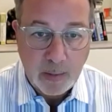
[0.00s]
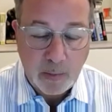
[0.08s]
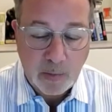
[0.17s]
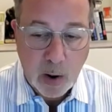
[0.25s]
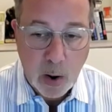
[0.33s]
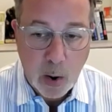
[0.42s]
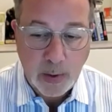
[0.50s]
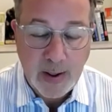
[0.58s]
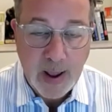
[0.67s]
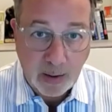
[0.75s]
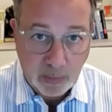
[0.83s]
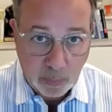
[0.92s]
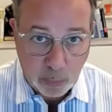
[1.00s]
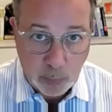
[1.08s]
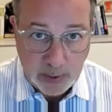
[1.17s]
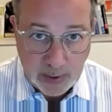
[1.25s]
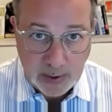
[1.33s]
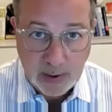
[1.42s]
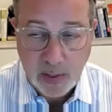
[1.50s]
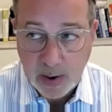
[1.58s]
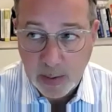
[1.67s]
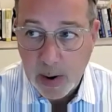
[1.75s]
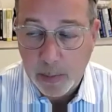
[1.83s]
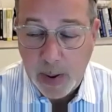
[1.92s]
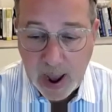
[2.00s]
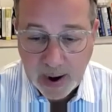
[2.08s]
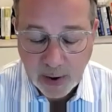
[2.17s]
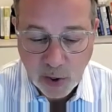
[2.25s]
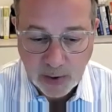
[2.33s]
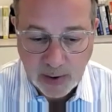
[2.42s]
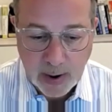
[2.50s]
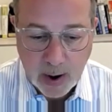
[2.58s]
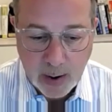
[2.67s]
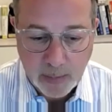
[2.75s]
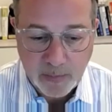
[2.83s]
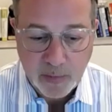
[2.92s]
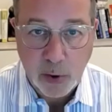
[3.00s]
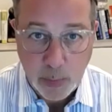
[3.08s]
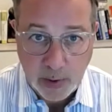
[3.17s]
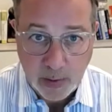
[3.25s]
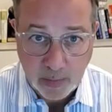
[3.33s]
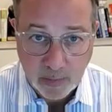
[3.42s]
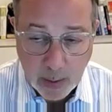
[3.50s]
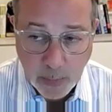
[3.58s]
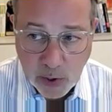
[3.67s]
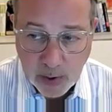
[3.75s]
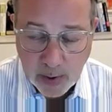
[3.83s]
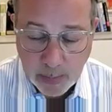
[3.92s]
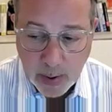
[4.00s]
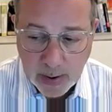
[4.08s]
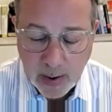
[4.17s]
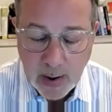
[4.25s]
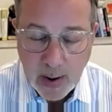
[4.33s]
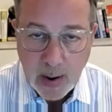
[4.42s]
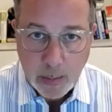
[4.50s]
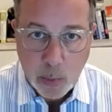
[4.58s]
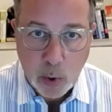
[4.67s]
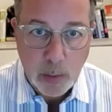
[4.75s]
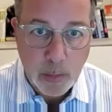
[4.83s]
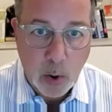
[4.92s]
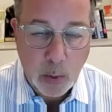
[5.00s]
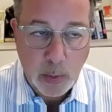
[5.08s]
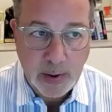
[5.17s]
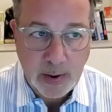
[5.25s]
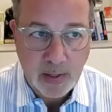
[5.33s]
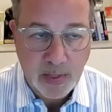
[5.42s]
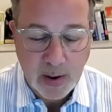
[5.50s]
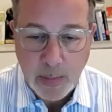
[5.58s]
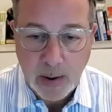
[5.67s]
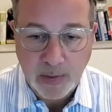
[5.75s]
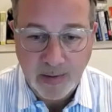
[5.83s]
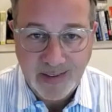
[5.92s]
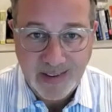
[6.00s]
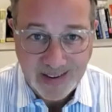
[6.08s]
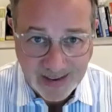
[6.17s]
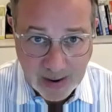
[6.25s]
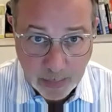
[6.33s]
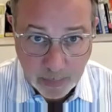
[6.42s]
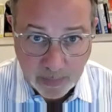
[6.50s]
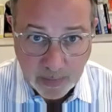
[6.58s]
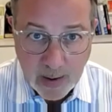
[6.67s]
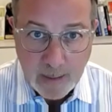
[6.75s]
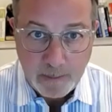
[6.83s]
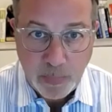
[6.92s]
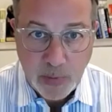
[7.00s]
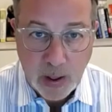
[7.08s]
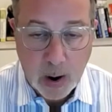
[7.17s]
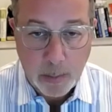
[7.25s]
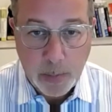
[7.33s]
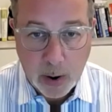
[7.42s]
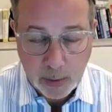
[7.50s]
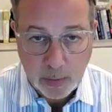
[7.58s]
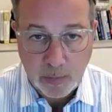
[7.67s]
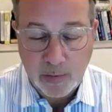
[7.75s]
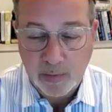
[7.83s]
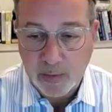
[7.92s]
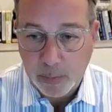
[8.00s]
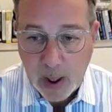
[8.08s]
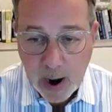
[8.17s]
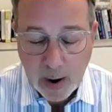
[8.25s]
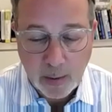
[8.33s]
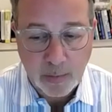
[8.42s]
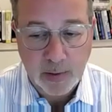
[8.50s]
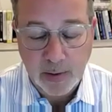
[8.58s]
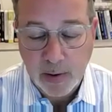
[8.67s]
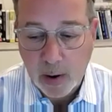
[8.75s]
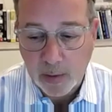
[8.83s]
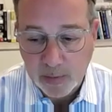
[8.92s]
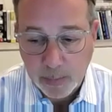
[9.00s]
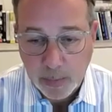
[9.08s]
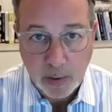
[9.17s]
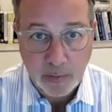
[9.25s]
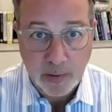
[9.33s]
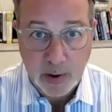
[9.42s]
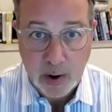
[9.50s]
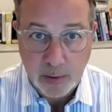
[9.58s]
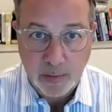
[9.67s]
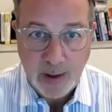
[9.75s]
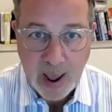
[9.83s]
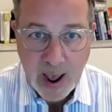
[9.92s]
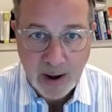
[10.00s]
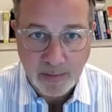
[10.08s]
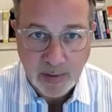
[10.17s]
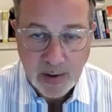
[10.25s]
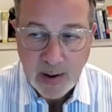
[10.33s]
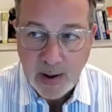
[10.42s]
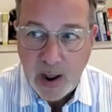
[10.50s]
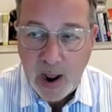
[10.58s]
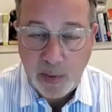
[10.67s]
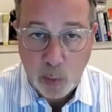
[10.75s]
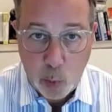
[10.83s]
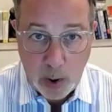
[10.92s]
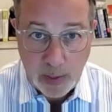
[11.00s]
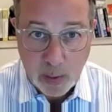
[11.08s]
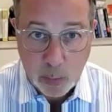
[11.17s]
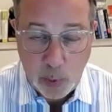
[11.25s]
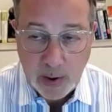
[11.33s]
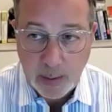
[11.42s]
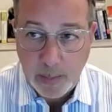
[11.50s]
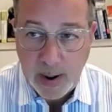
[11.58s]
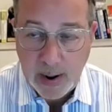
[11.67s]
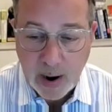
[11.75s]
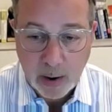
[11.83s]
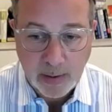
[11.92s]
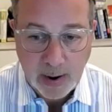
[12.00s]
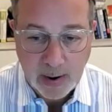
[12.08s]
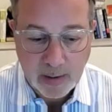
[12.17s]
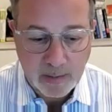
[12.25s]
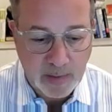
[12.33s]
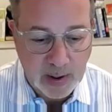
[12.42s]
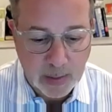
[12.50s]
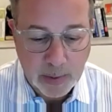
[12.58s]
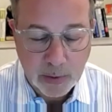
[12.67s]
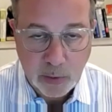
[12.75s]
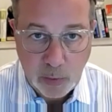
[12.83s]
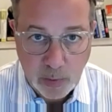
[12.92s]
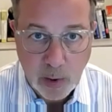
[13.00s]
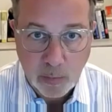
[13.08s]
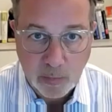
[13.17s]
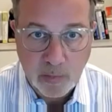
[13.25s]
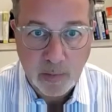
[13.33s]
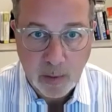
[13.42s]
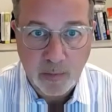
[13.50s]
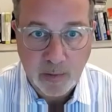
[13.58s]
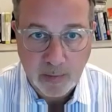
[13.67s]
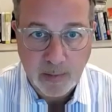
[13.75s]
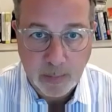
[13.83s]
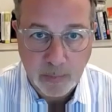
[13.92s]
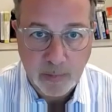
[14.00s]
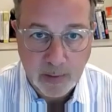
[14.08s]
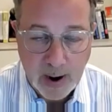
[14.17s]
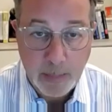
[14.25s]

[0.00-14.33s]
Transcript: So yes, we need to think about packaging data up for human consumption, but more and more we need to think about the systems that our partners and suppliers and customers and others have, and the way that we can make our data available to those systems and